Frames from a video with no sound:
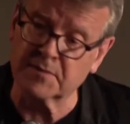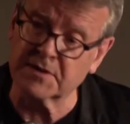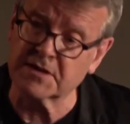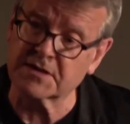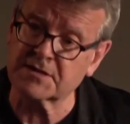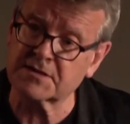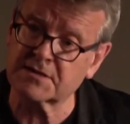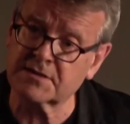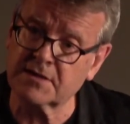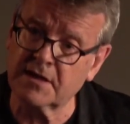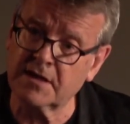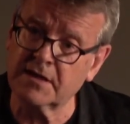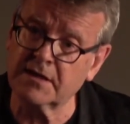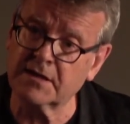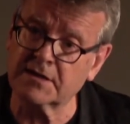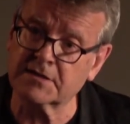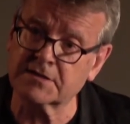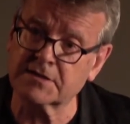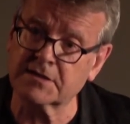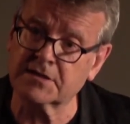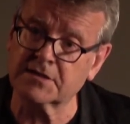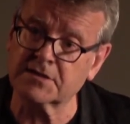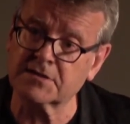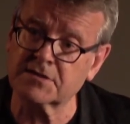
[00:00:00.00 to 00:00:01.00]
a silence,
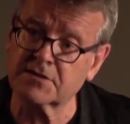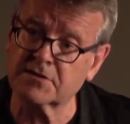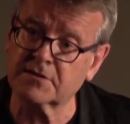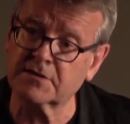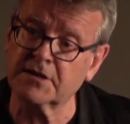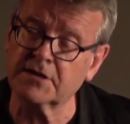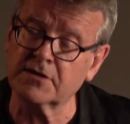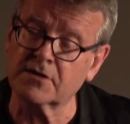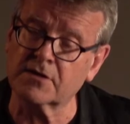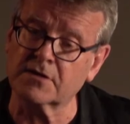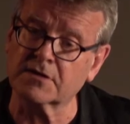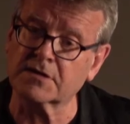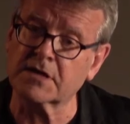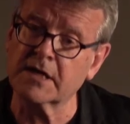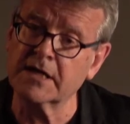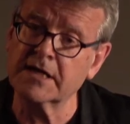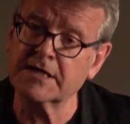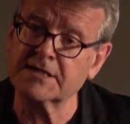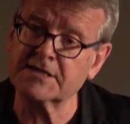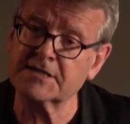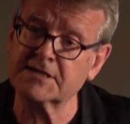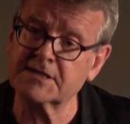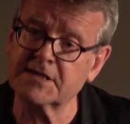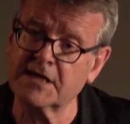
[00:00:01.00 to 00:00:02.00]
and it's certainly not
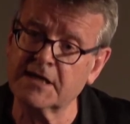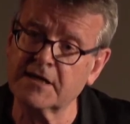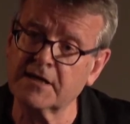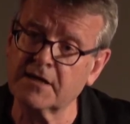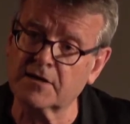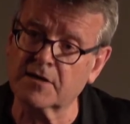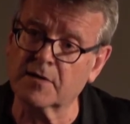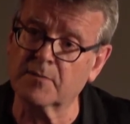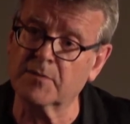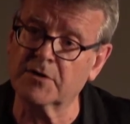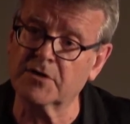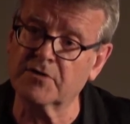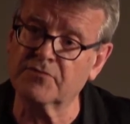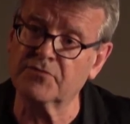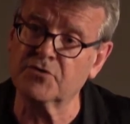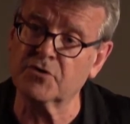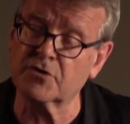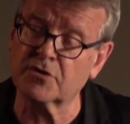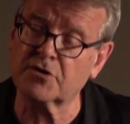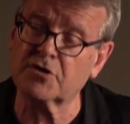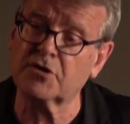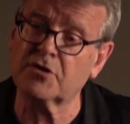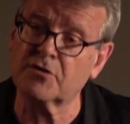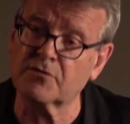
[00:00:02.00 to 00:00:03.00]
singular. But if you're
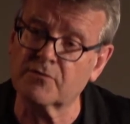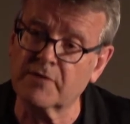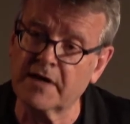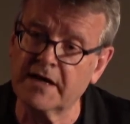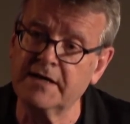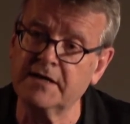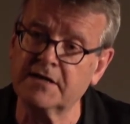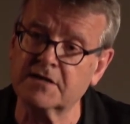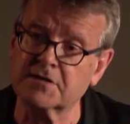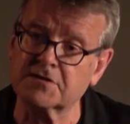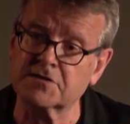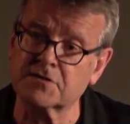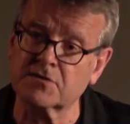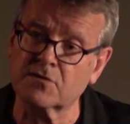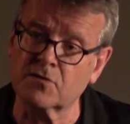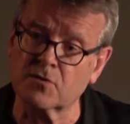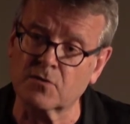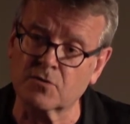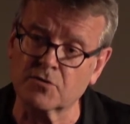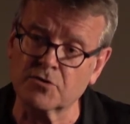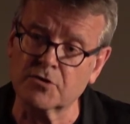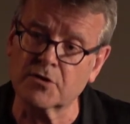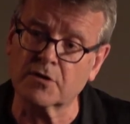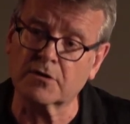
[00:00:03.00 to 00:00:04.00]
curating a school,
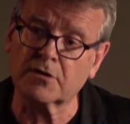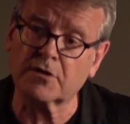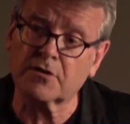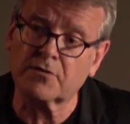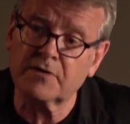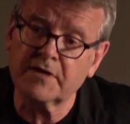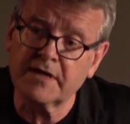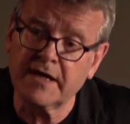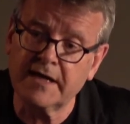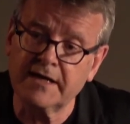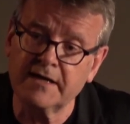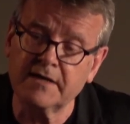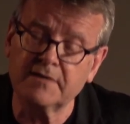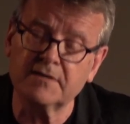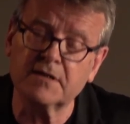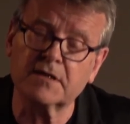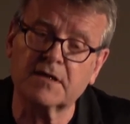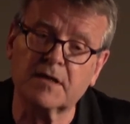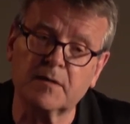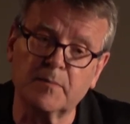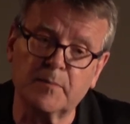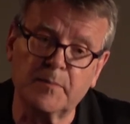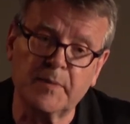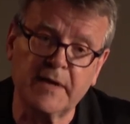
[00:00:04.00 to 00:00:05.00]
you're creating the
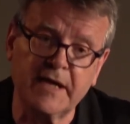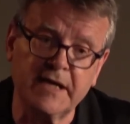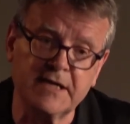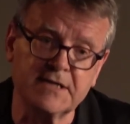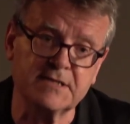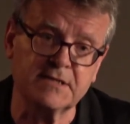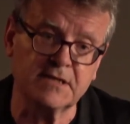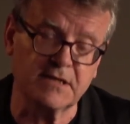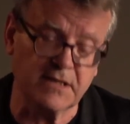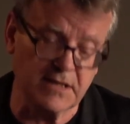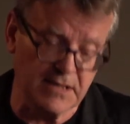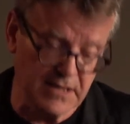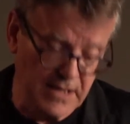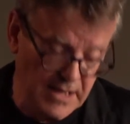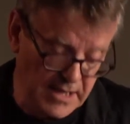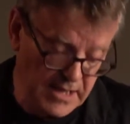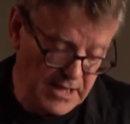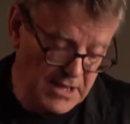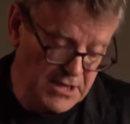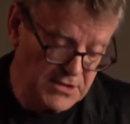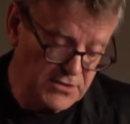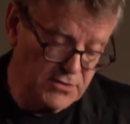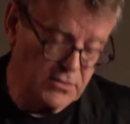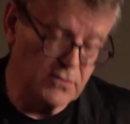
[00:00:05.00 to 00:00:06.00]
capacity
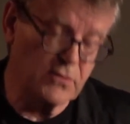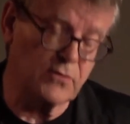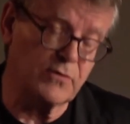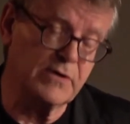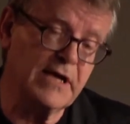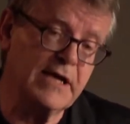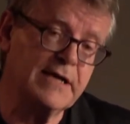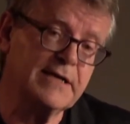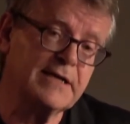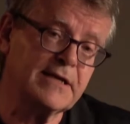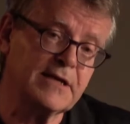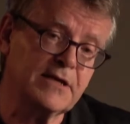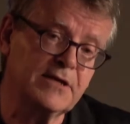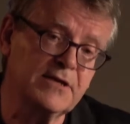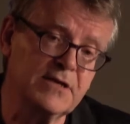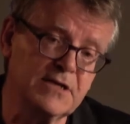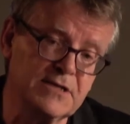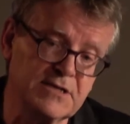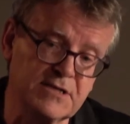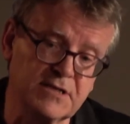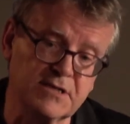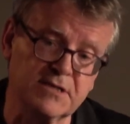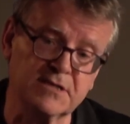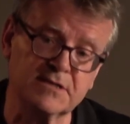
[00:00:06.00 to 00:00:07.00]
to create
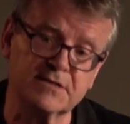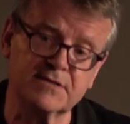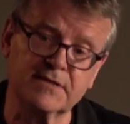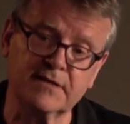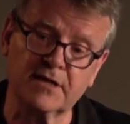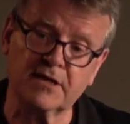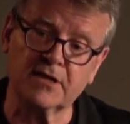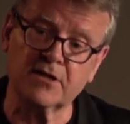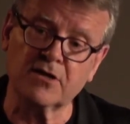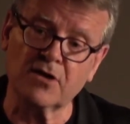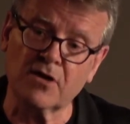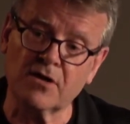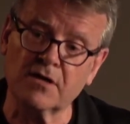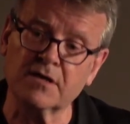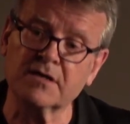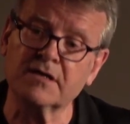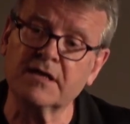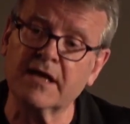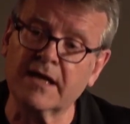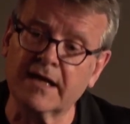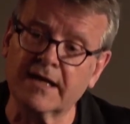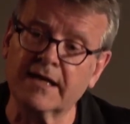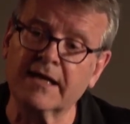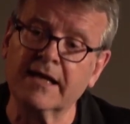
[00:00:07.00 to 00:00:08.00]
conditions that are not
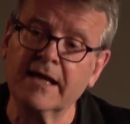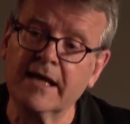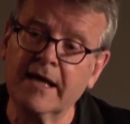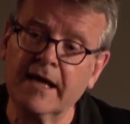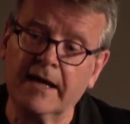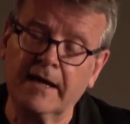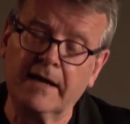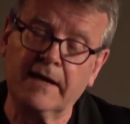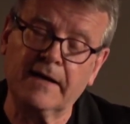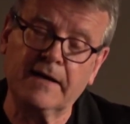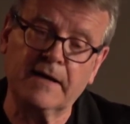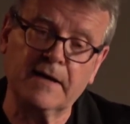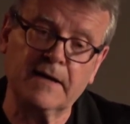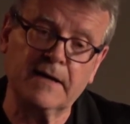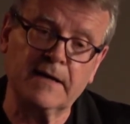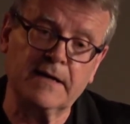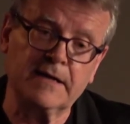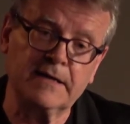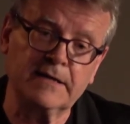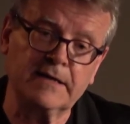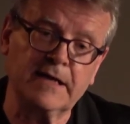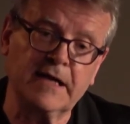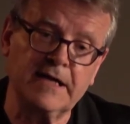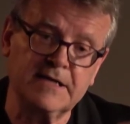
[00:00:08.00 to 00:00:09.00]
yet,
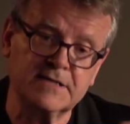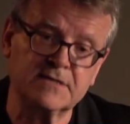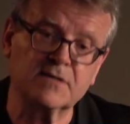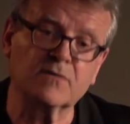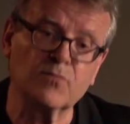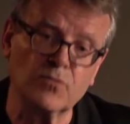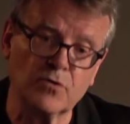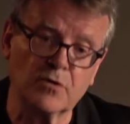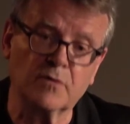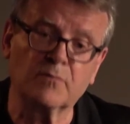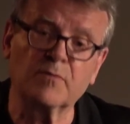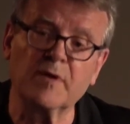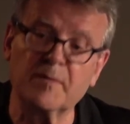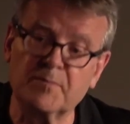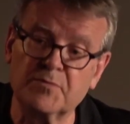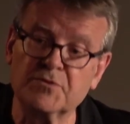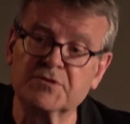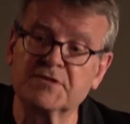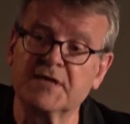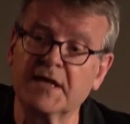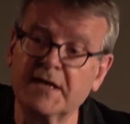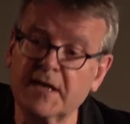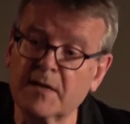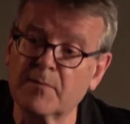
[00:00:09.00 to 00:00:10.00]
as it were,
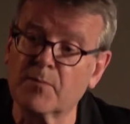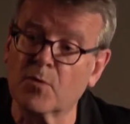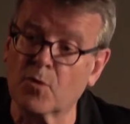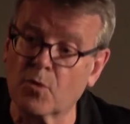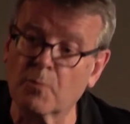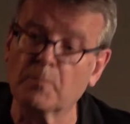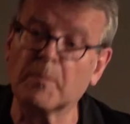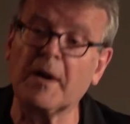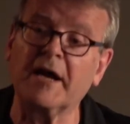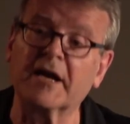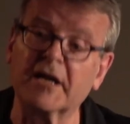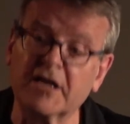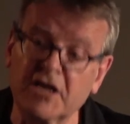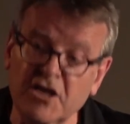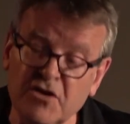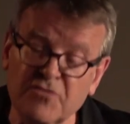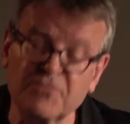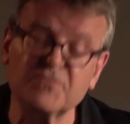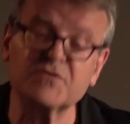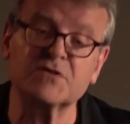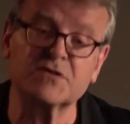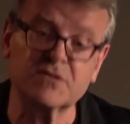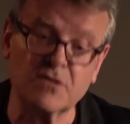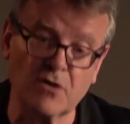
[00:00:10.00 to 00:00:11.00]
representable, but if
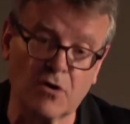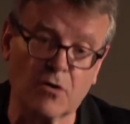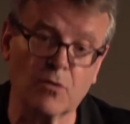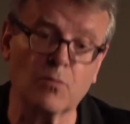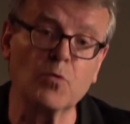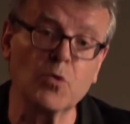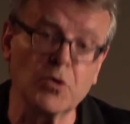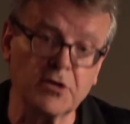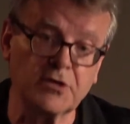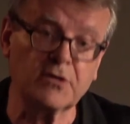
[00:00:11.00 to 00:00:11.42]
so, would